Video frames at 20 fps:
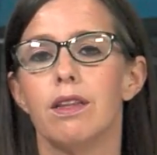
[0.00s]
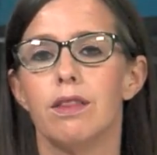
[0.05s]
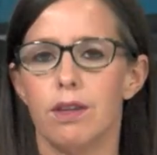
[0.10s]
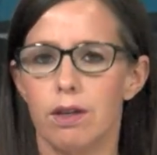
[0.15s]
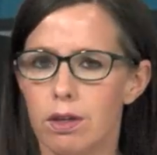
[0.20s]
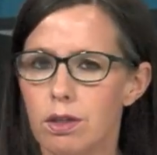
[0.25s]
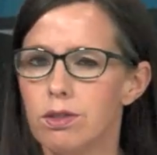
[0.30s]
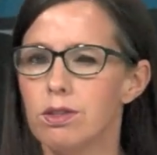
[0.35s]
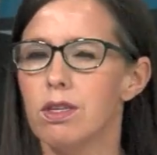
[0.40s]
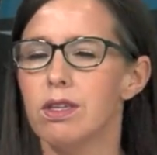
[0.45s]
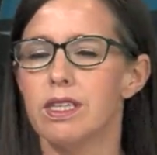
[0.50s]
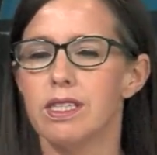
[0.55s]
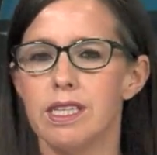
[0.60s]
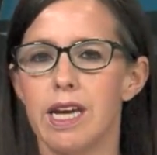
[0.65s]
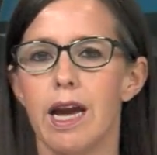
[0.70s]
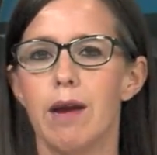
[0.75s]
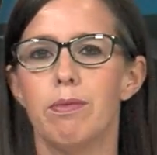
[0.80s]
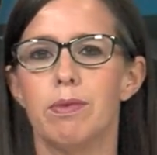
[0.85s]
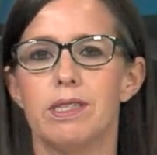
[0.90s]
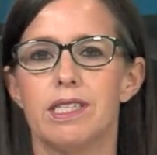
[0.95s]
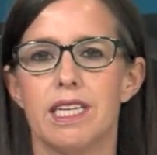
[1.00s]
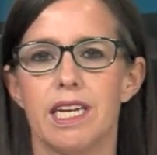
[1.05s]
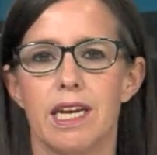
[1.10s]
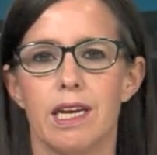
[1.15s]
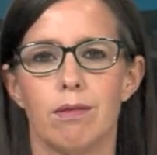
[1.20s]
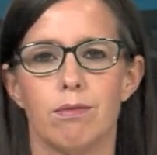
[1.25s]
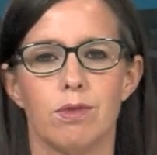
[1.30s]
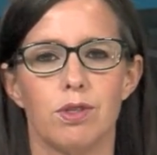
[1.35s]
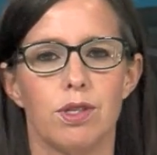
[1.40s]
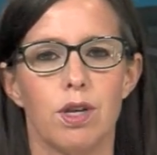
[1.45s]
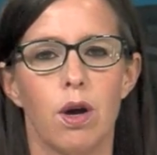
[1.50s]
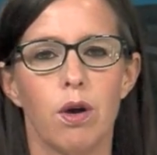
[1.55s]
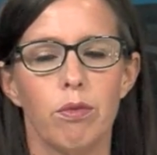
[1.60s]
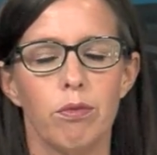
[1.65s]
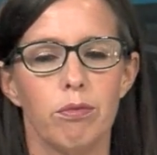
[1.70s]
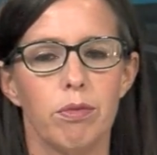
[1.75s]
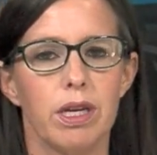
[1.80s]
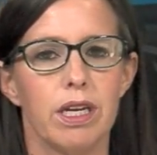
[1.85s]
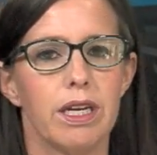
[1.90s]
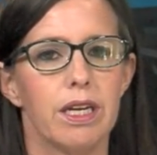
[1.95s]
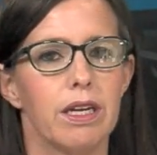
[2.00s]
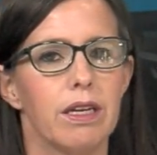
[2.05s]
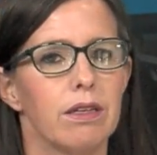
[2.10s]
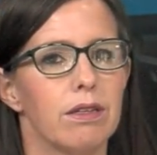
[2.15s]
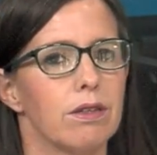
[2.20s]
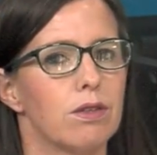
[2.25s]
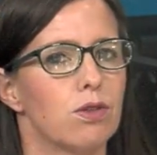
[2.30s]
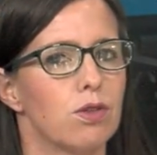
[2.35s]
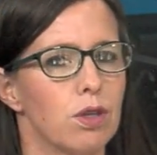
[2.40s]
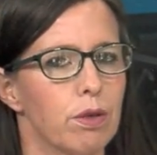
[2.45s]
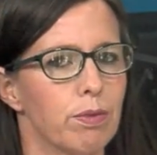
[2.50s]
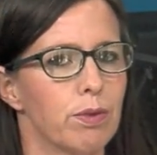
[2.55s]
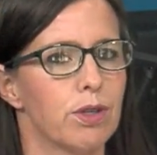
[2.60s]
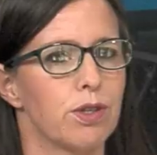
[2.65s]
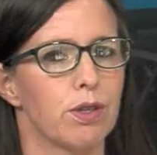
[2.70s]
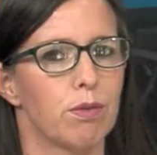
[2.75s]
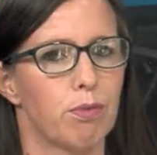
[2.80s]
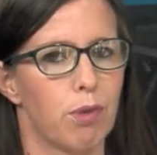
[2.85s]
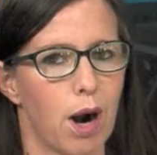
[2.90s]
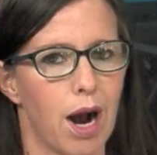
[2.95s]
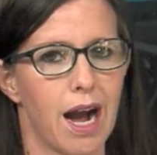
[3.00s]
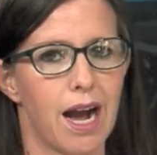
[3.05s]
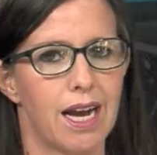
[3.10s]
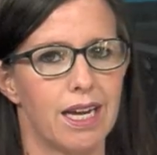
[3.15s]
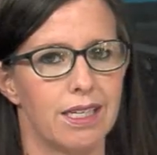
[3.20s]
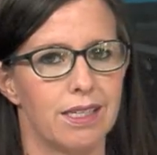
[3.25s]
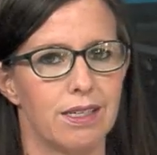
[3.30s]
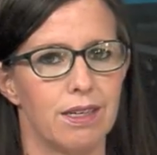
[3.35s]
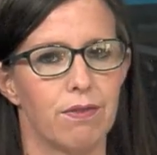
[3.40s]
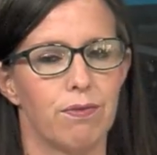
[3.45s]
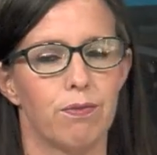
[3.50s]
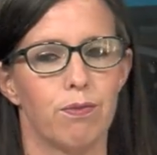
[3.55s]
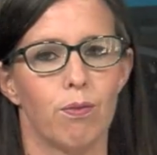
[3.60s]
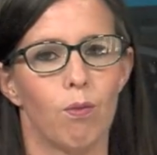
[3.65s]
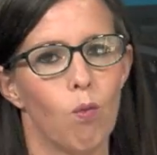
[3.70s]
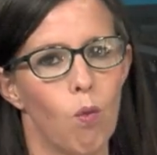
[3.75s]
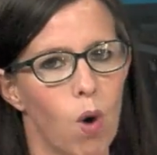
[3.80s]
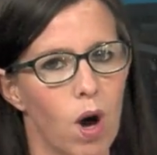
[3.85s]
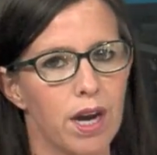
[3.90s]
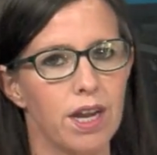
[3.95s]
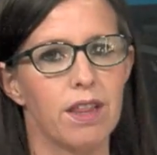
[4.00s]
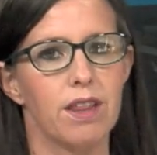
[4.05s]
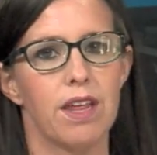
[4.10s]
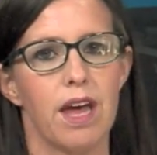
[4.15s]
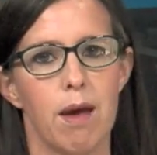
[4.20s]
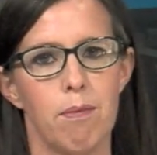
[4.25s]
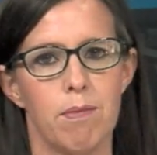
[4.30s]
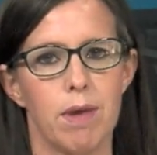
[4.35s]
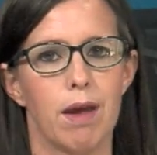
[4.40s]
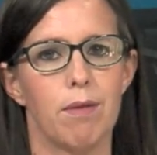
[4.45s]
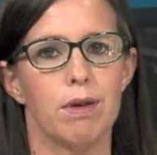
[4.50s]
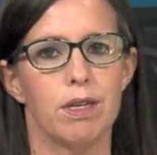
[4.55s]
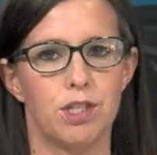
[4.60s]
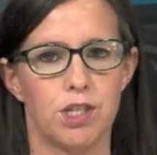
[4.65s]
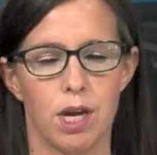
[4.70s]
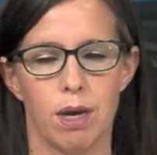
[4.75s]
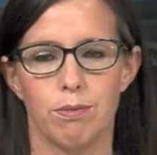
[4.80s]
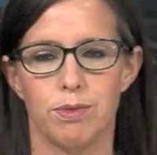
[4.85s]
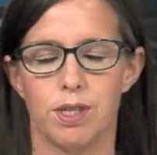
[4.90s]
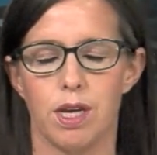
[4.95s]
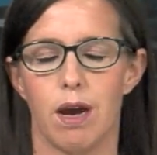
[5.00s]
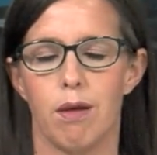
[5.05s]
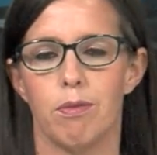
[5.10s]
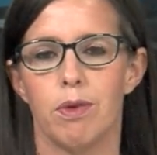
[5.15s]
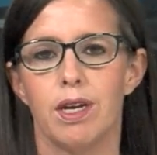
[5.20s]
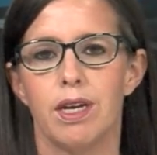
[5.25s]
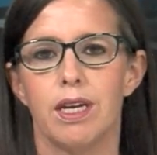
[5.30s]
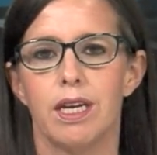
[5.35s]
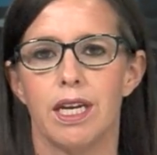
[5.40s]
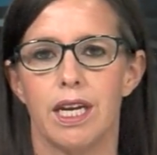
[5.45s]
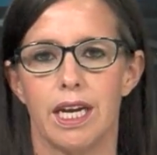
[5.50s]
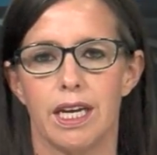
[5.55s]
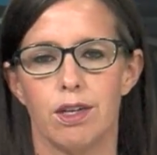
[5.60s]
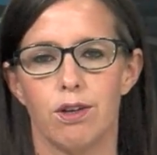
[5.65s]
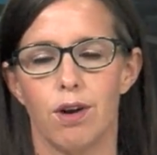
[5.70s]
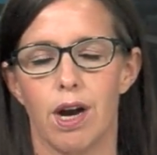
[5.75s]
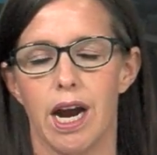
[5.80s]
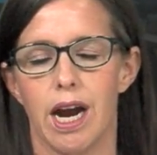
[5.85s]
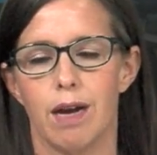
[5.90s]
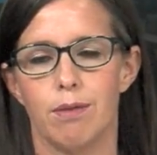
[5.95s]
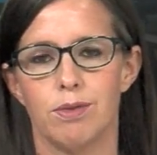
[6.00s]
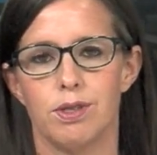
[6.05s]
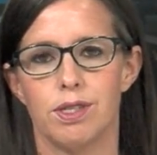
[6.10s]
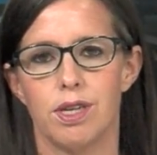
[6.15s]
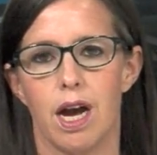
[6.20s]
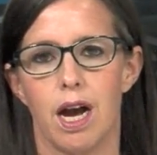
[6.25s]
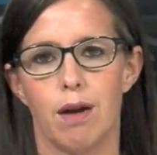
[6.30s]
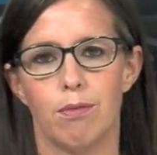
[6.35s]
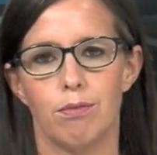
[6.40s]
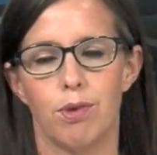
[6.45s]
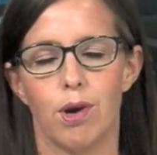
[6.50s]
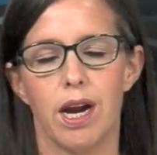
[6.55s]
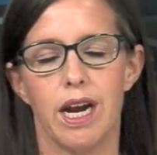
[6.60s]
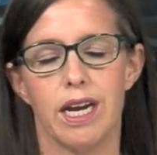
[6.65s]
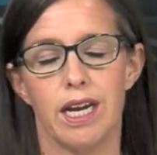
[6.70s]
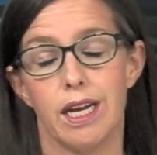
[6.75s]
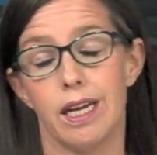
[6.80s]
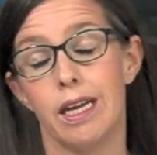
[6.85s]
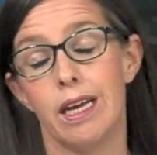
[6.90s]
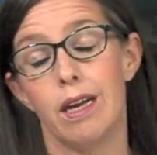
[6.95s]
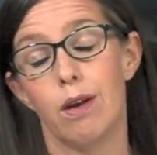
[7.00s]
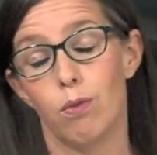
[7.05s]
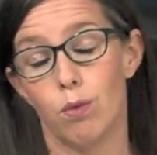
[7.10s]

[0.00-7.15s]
Those are the type of teams. Don't be super surprised if one of them maybe jumps up and grabs Tom Brady.